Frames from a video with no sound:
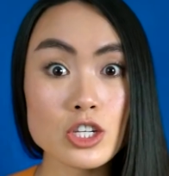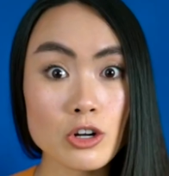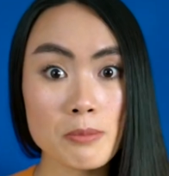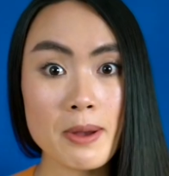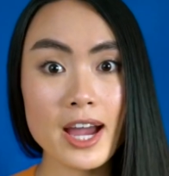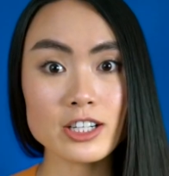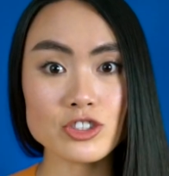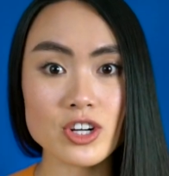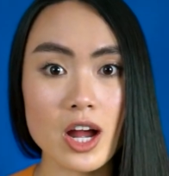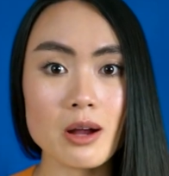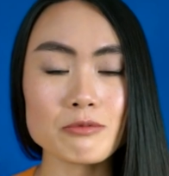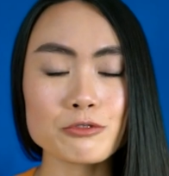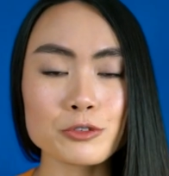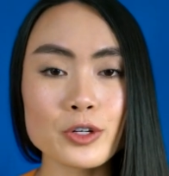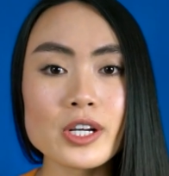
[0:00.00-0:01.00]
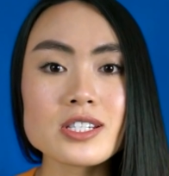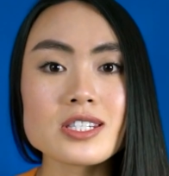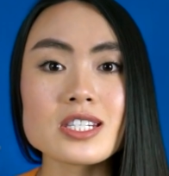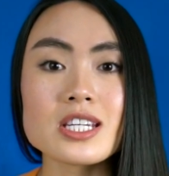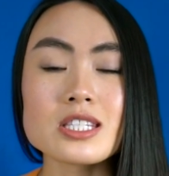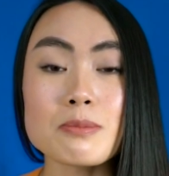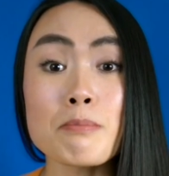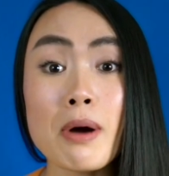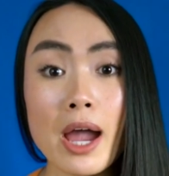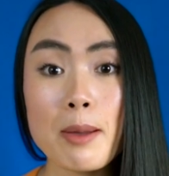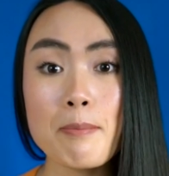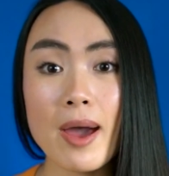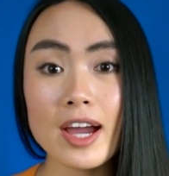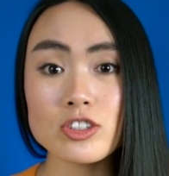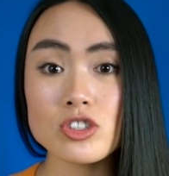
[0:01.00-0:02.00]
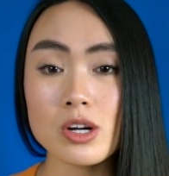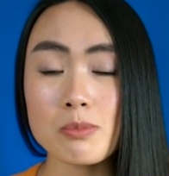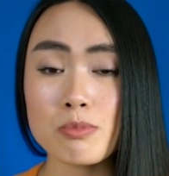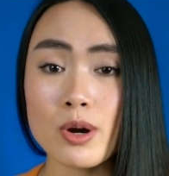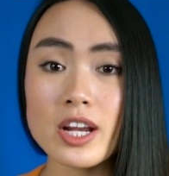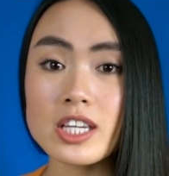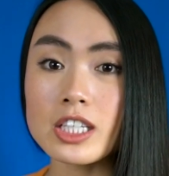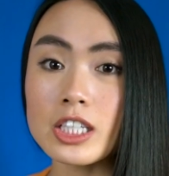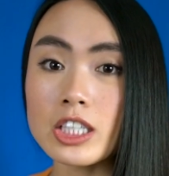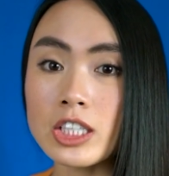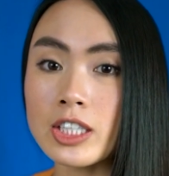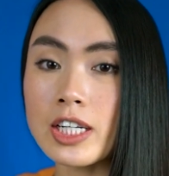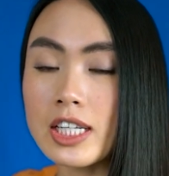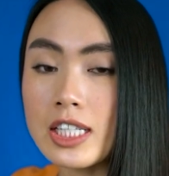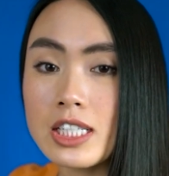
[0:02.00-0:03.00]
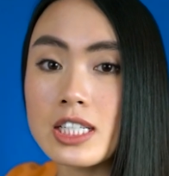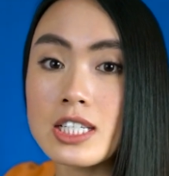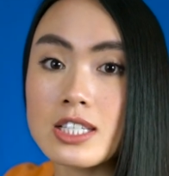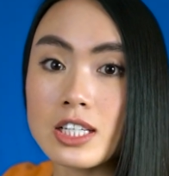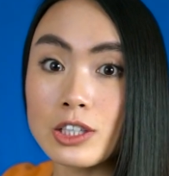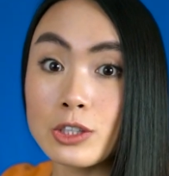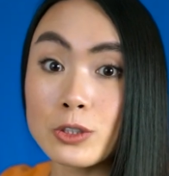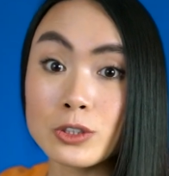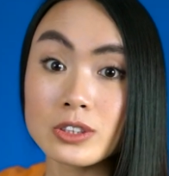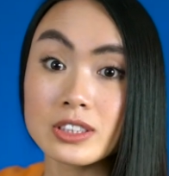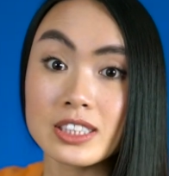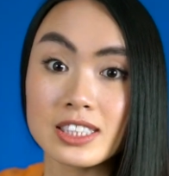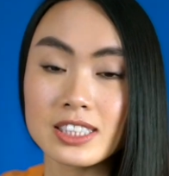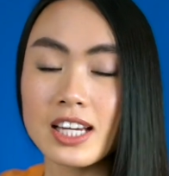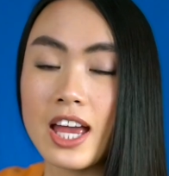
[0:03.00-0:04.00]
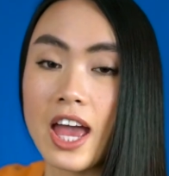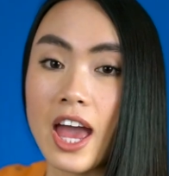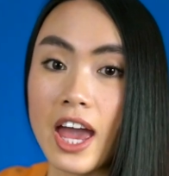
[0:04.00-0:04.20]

your backdrop. For instance, my backdrop right here is literally